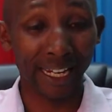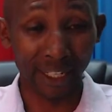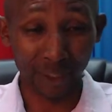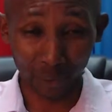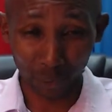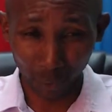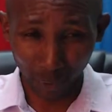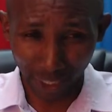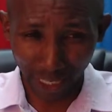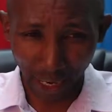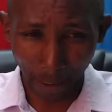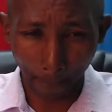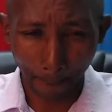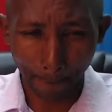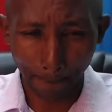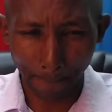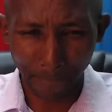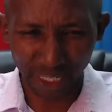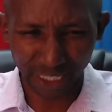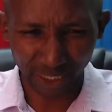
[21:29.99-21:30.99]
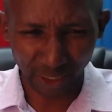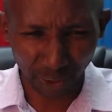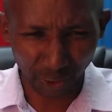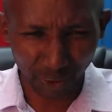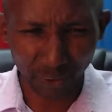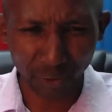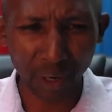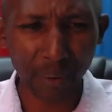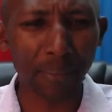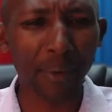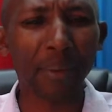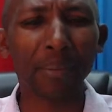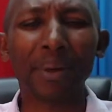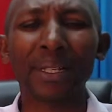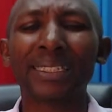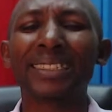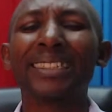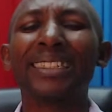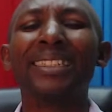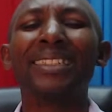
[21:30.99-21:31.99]
is when a particular
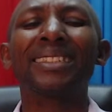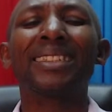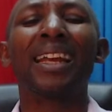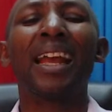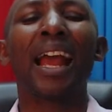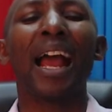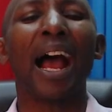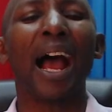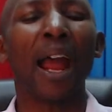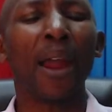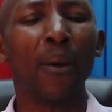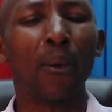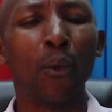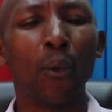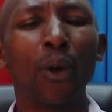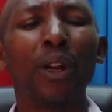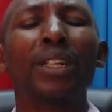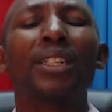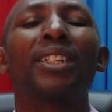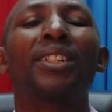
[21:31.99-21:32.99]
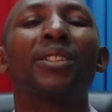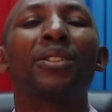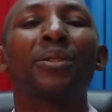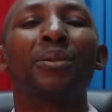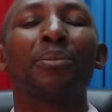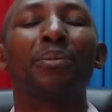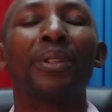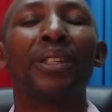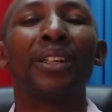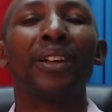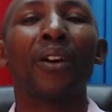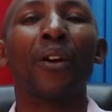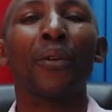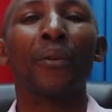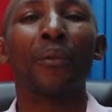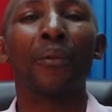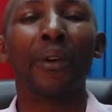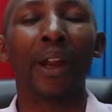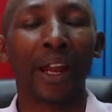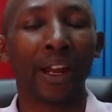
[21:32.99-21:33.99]
member says, I want it to be
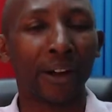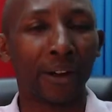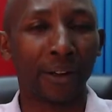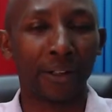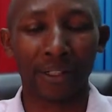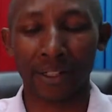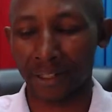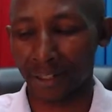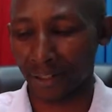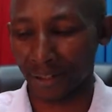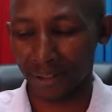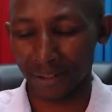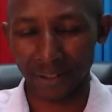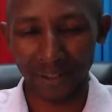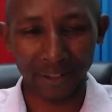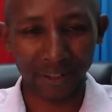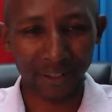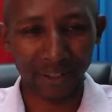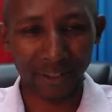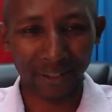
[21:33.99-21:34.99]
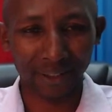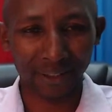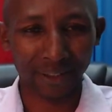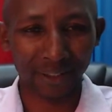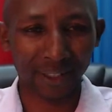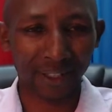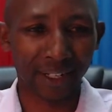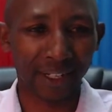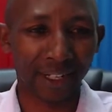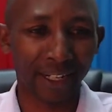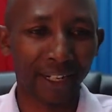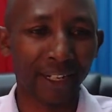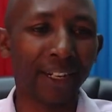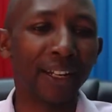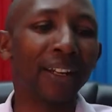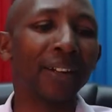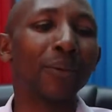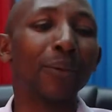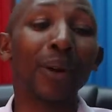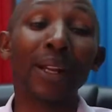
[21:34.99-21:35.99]
on record.
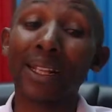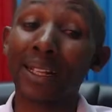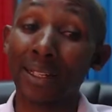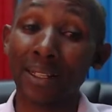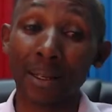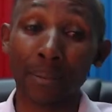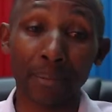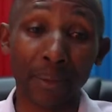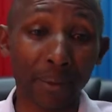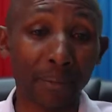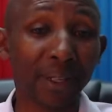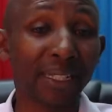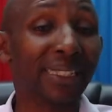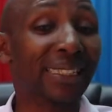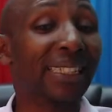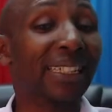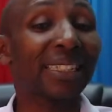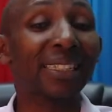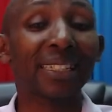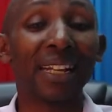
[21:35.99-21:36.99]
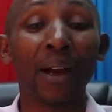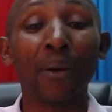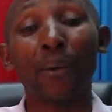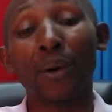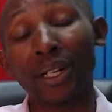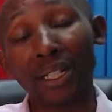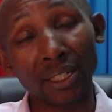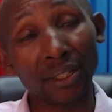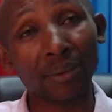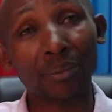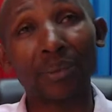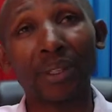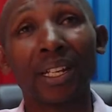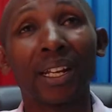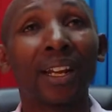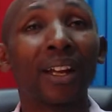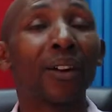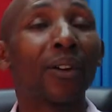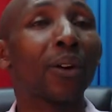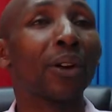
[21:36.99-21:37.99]
Okay? When the member says, I want it to
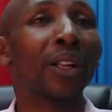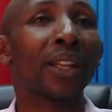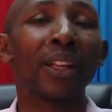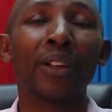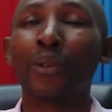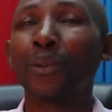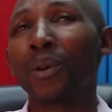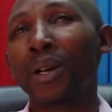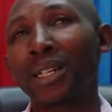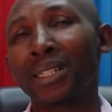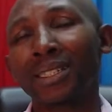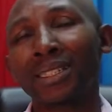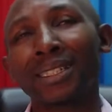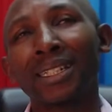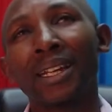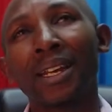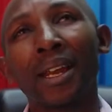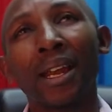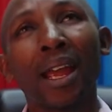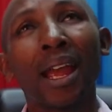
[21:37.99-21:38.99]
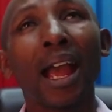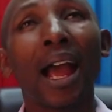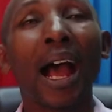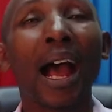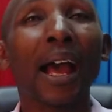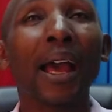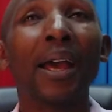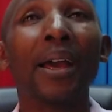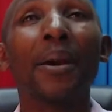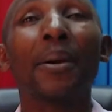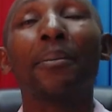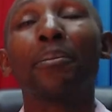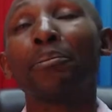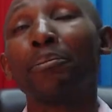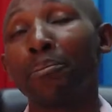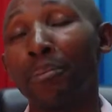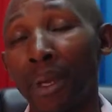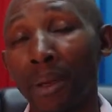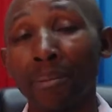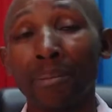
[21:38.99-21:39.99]
be on record, then you can say,
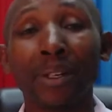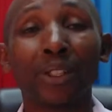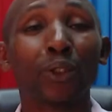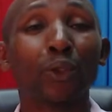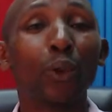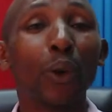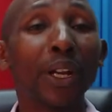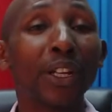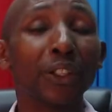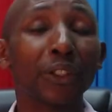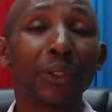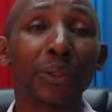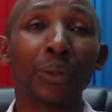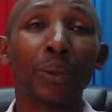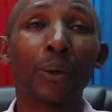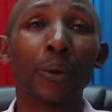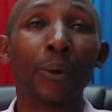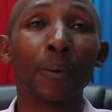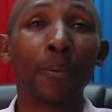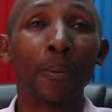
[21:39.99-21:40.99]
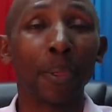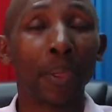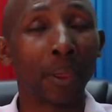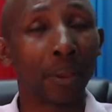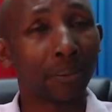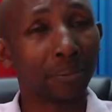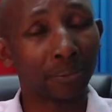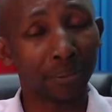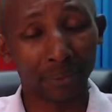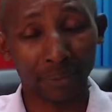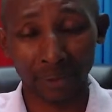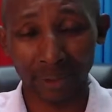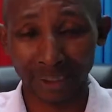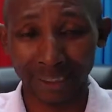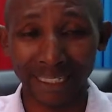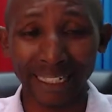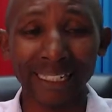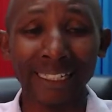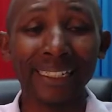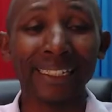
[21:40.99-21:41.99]
member so-and-so
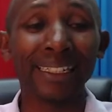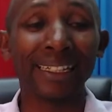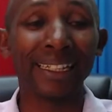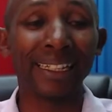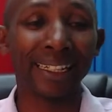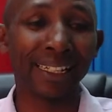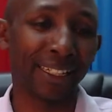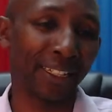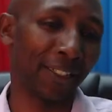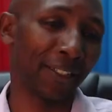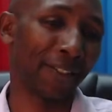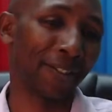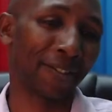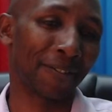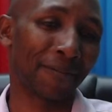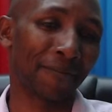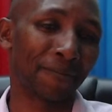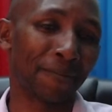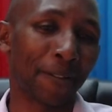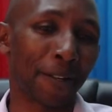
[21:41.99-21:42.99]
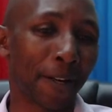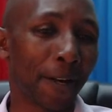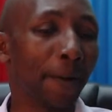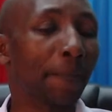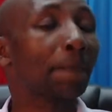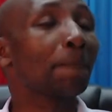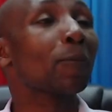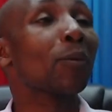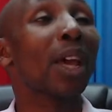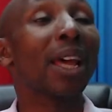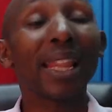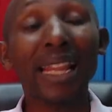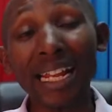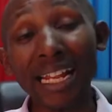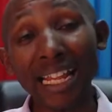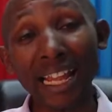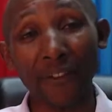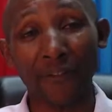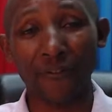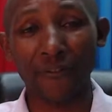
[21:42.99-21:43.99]
said this. Okay? And
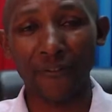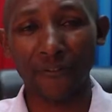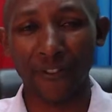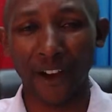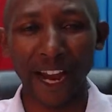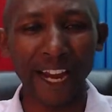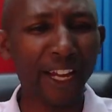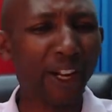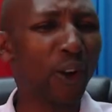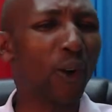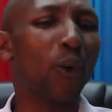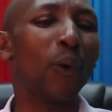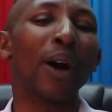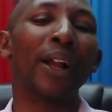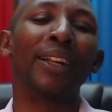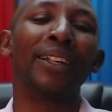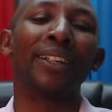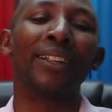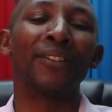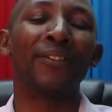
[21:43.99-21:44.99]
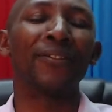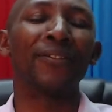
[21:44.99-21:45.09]
then the final